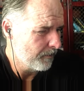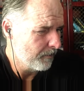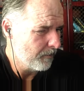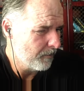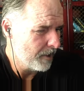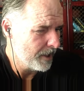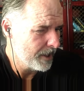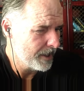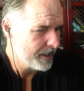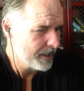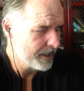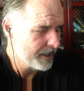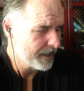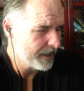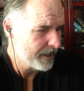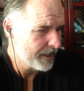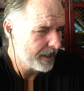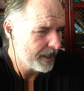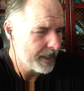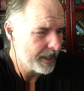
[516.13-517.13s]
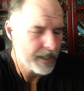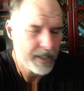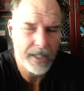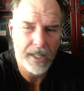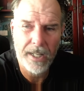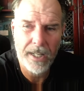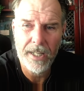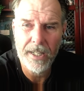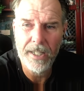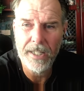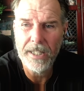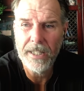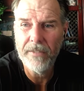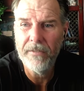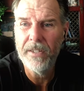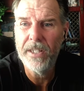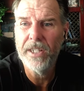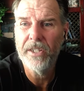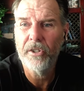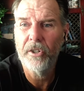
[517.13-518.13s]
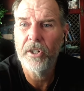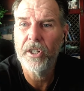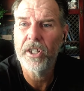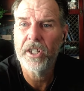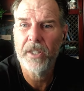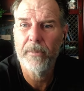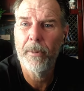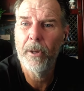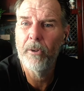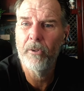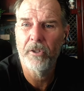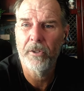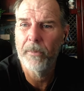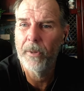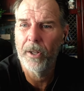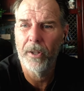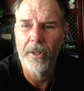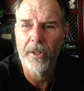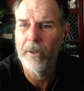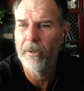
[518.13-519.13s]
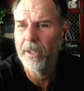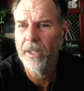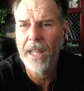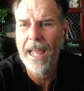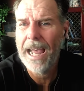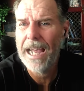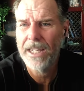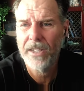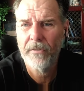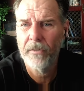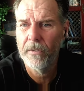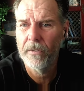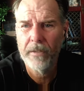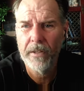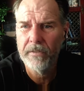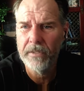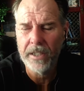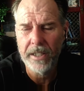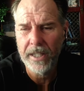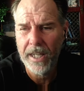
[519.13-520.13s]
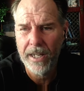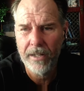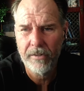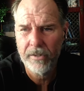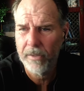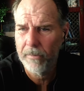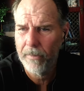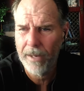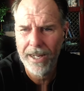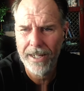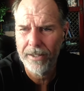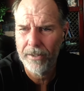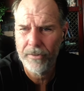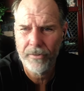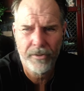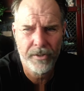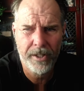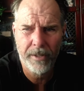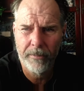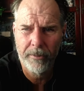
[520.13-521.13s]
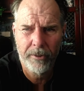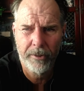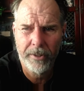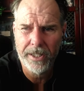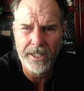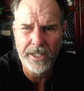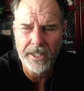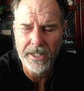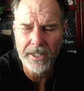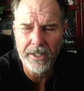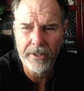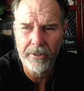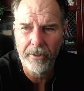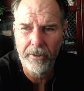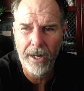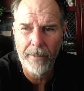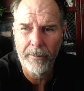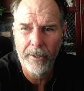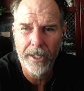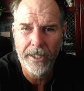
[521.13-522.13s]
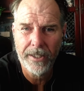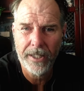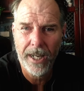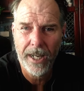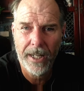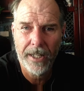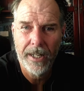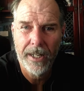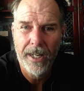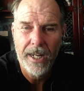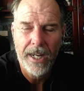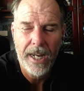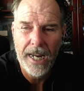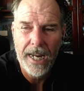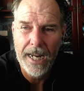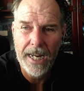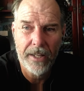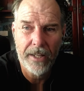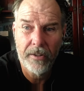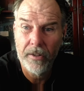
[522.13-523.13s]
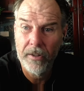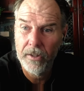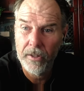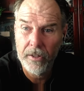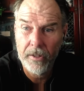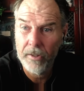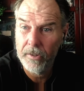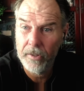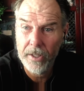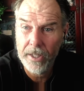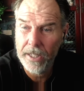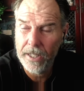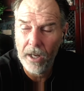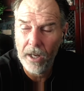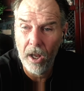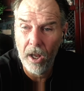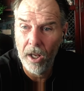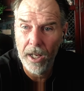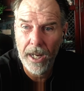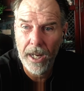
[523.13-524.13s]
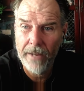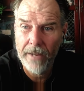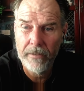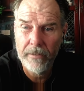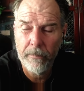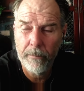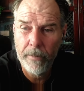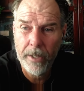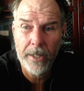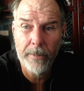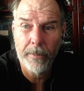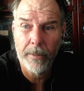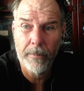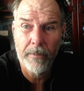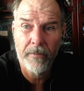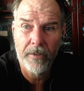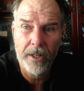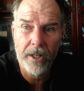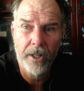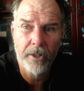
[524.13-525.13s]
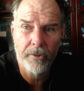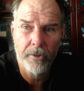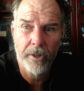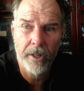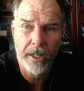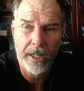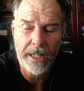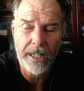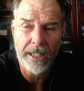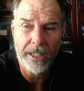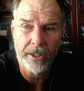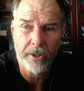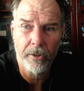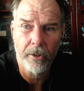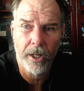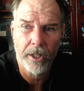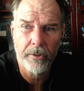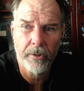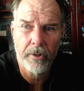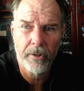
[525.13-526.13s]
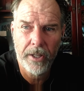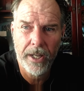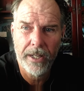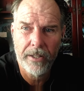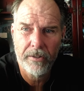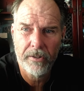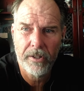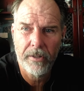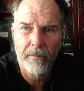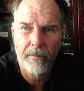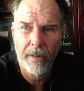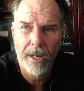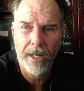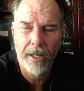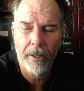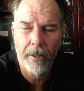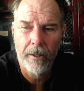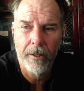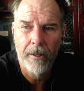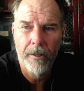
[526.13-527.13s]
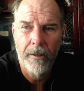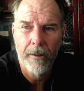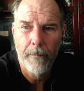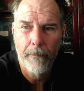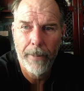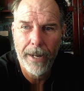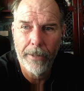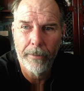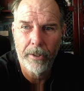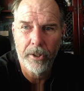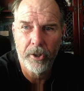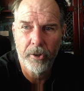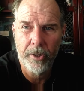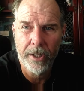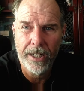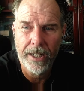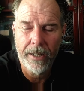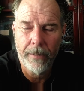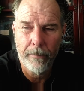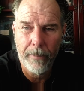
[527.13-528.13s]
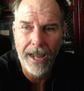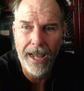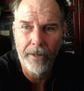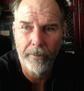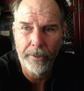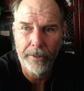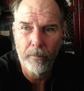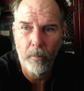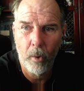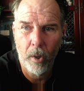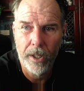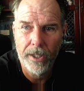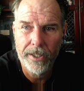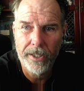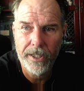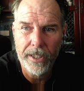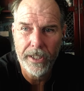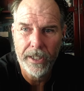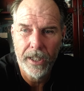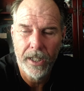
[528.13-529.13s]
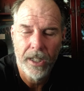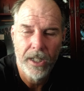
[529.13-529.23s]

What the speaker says: what is it that EVs are disposable? They only last for 50,000 miles or some crazy crap like that. And they all have a minimum of 100,000 mile powertrain and battery warranty.